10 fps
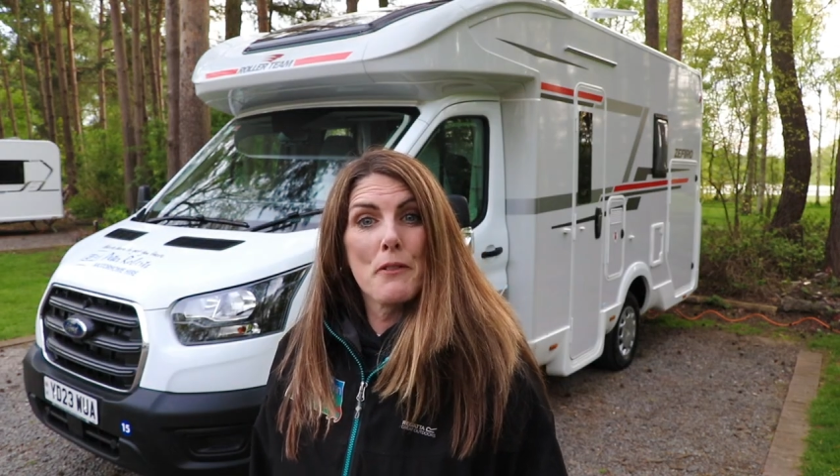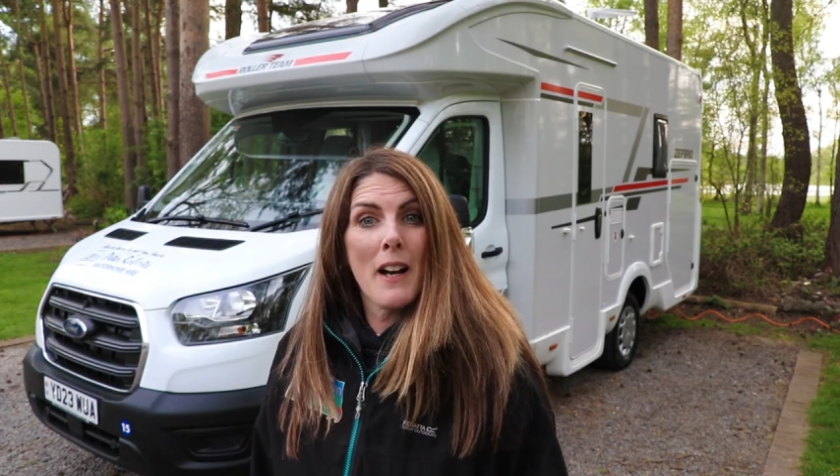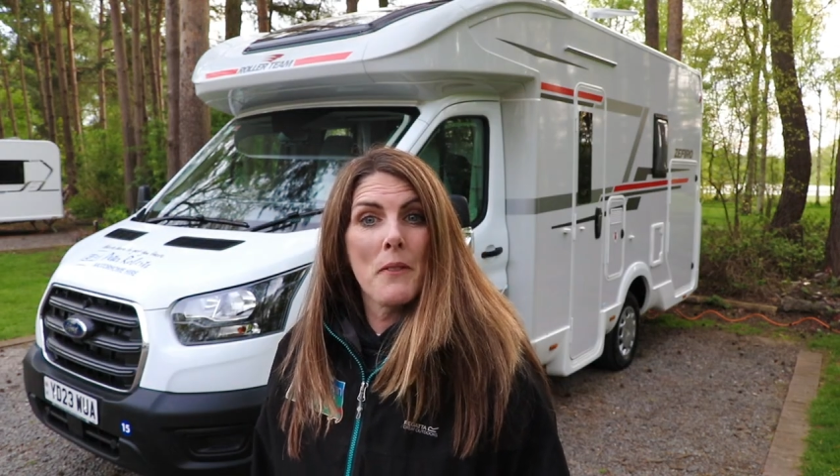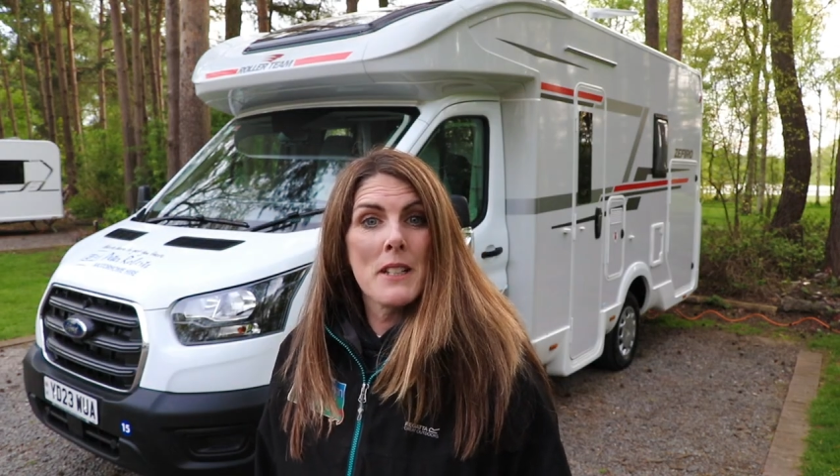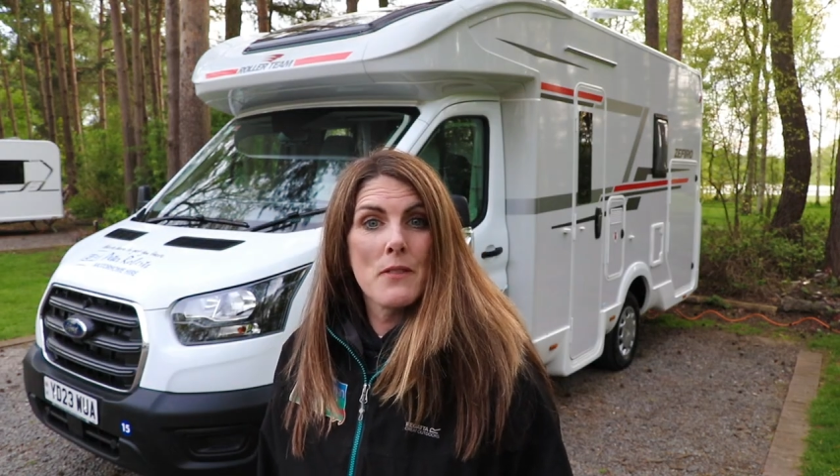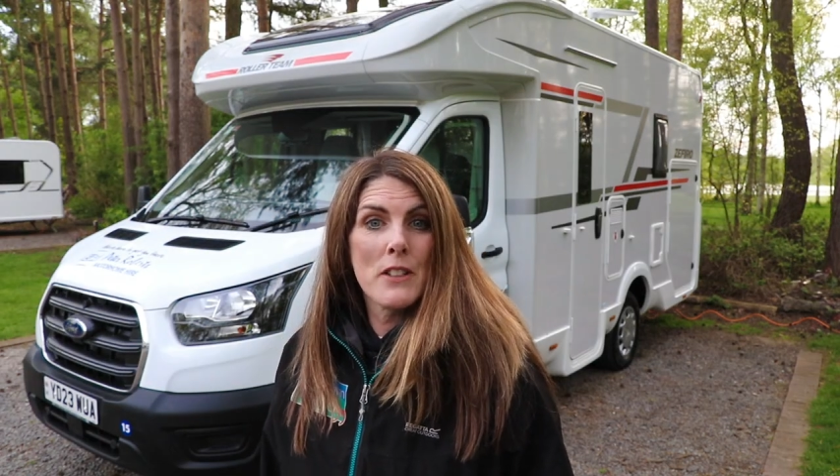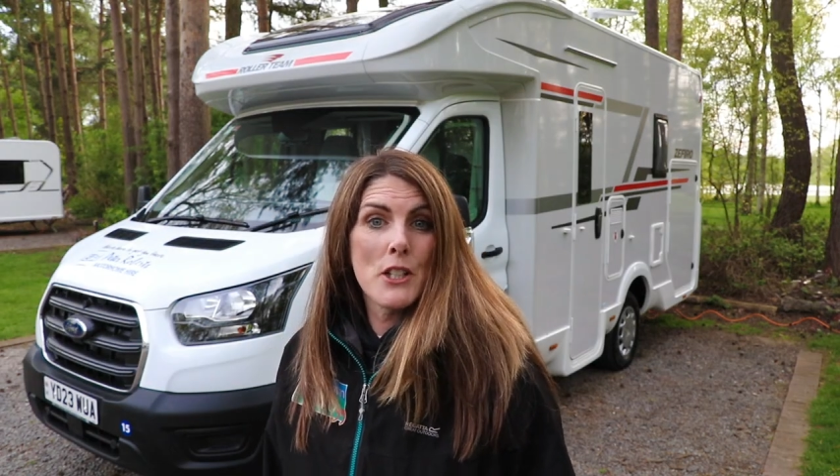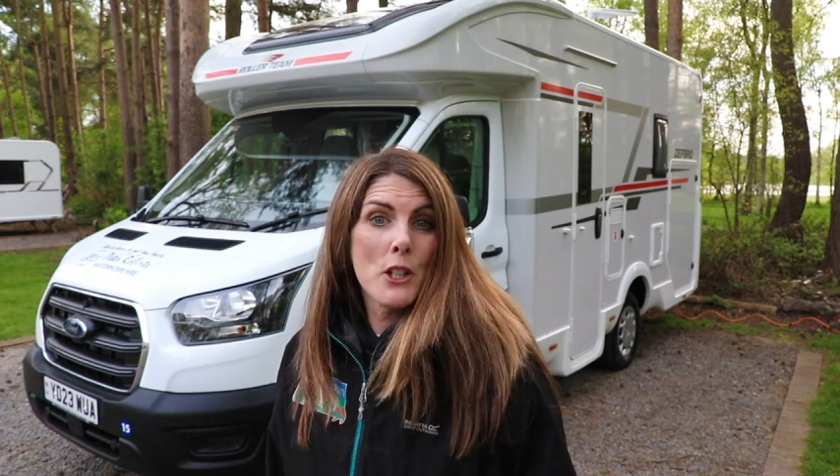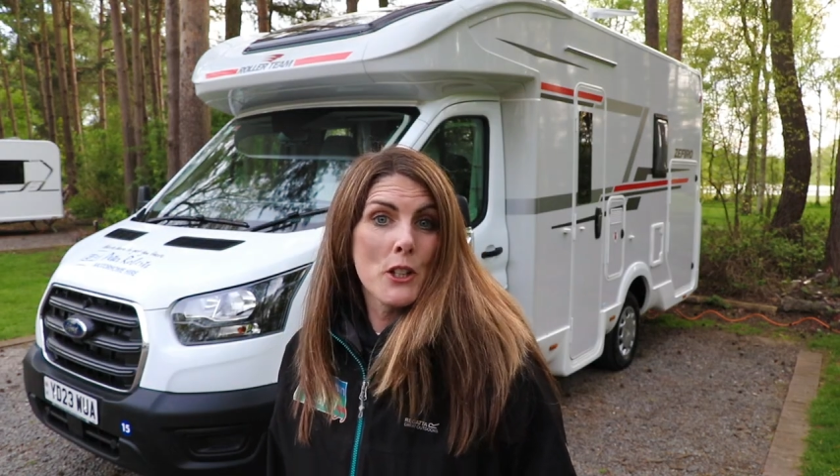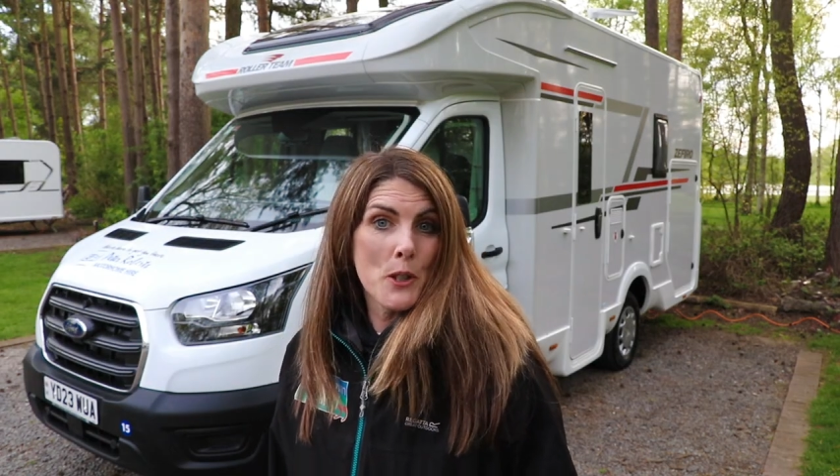found this
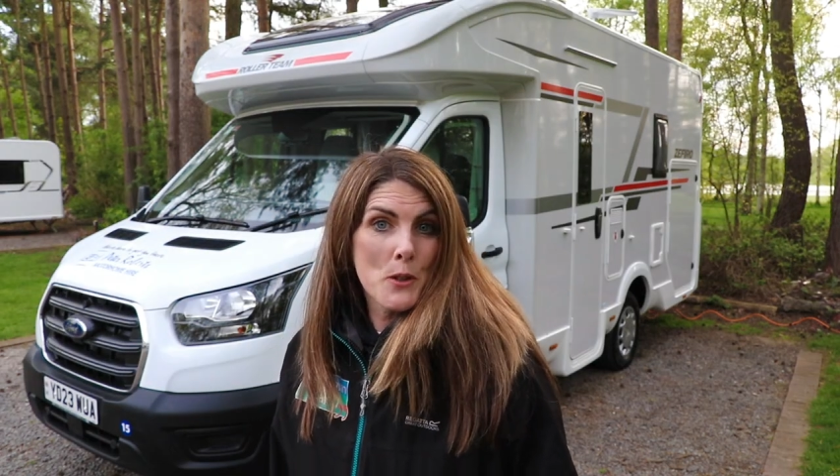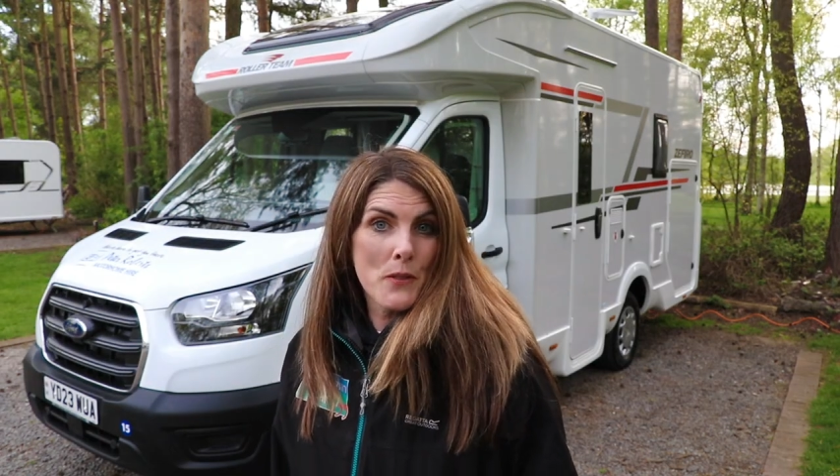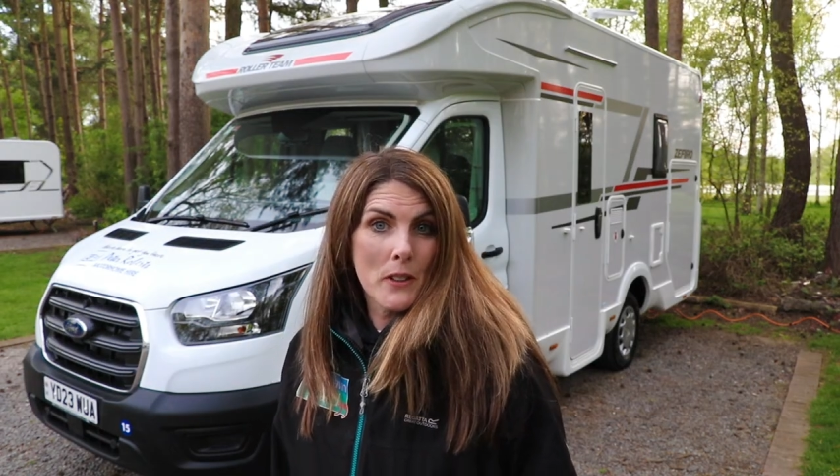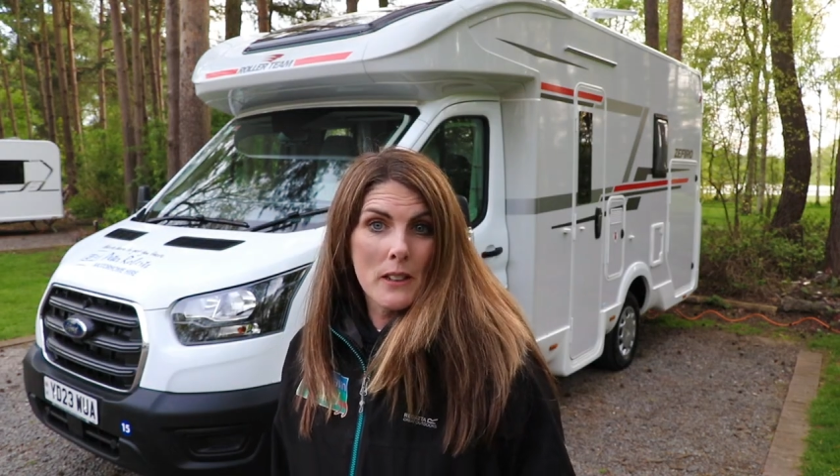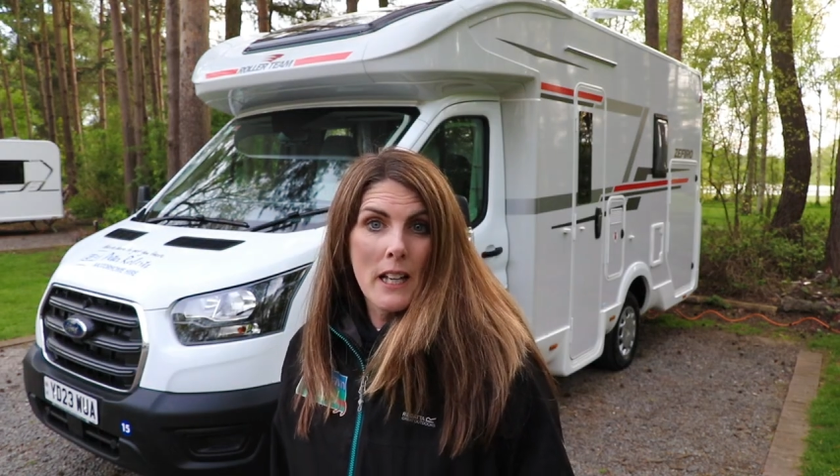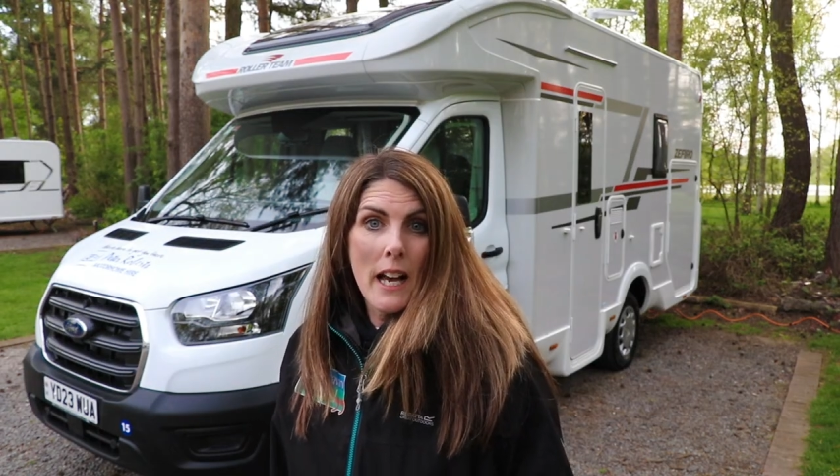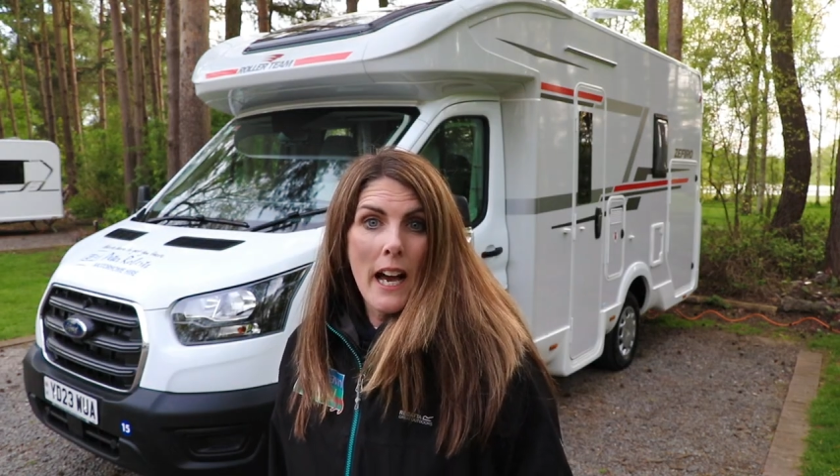video useful